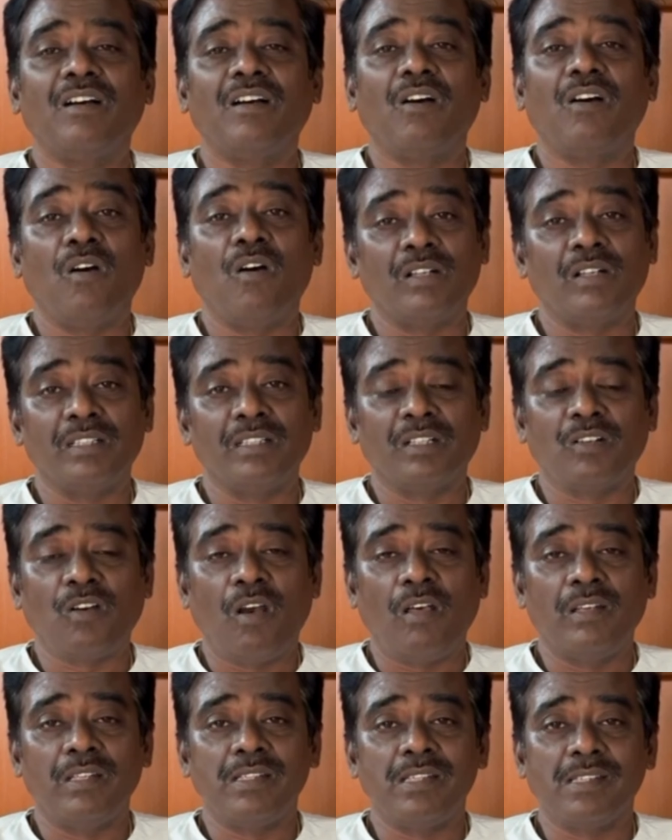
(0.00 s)
or in the
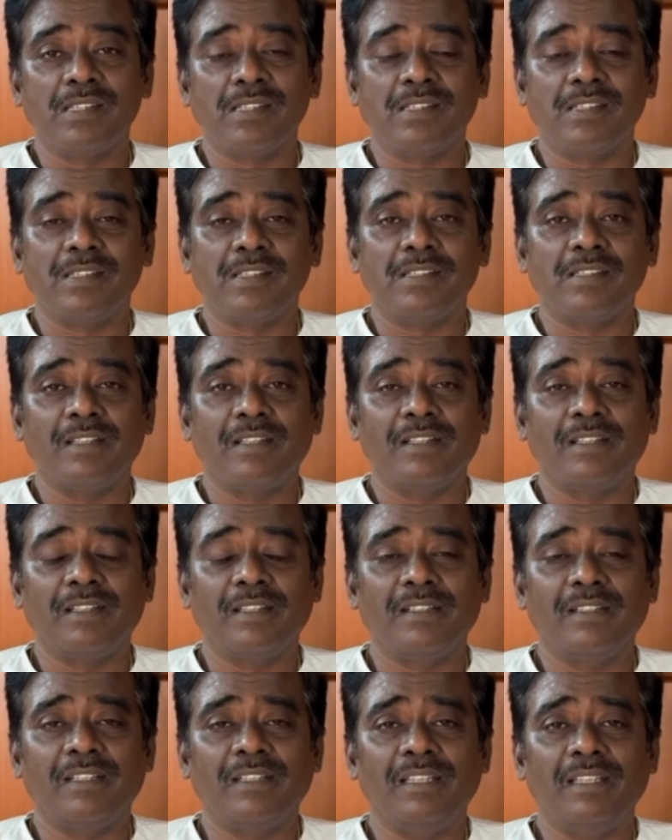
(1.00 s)
colleges,
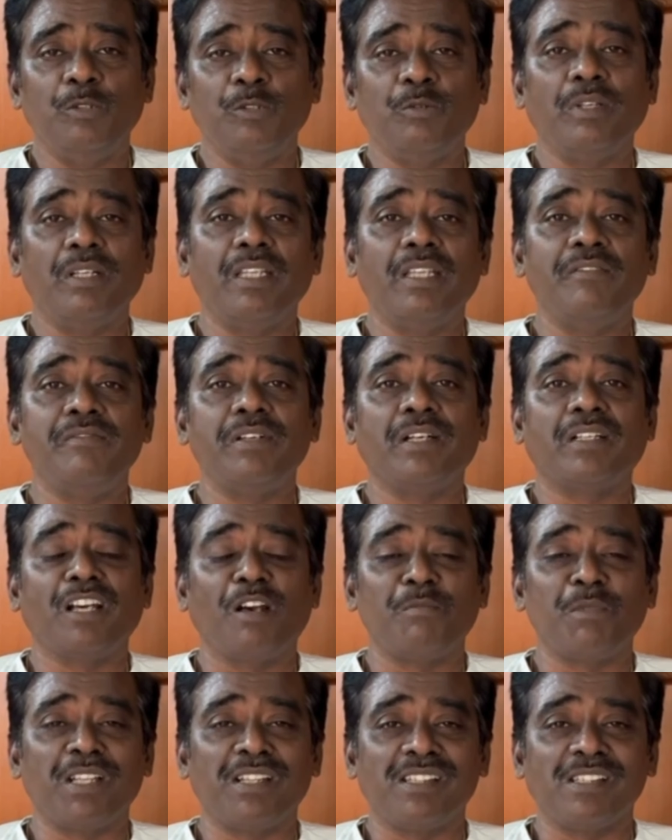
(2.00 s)
you can give your
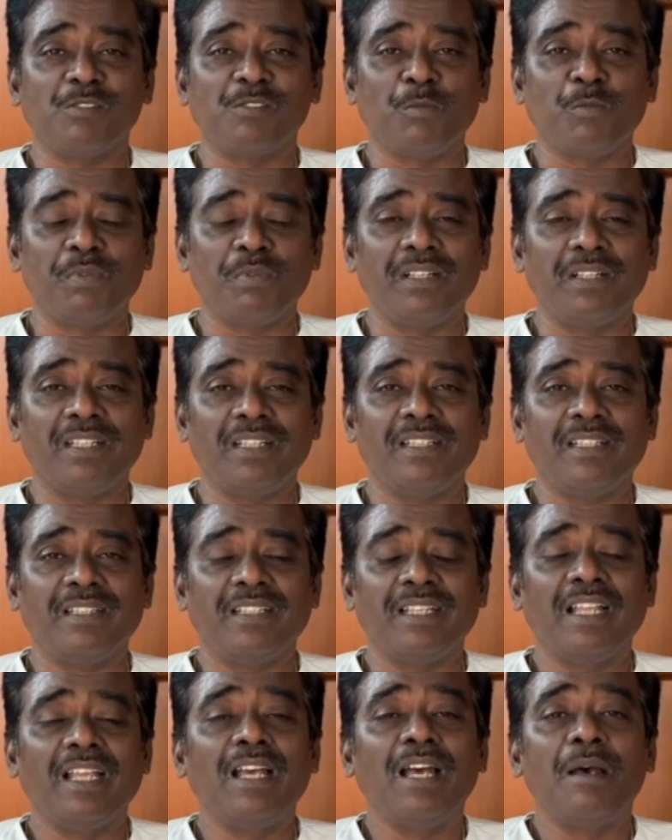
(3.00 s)
comments openly.
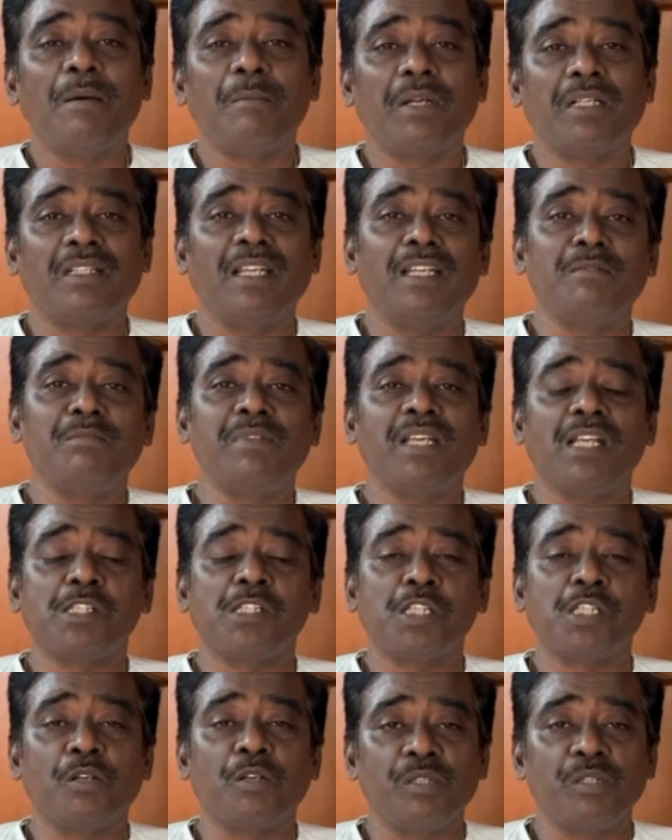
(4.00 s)
But let me
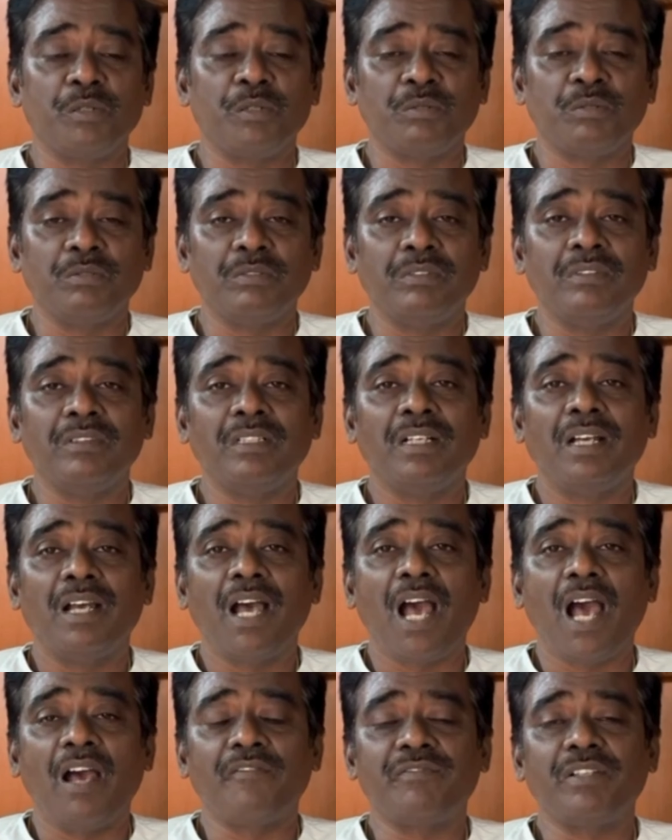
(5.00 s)
assure you,
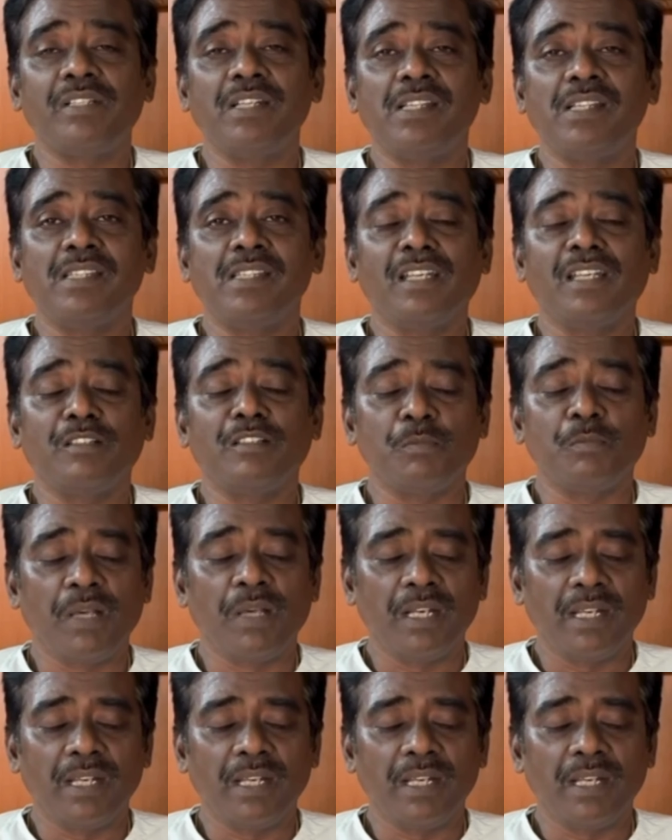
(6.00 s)
after listening to my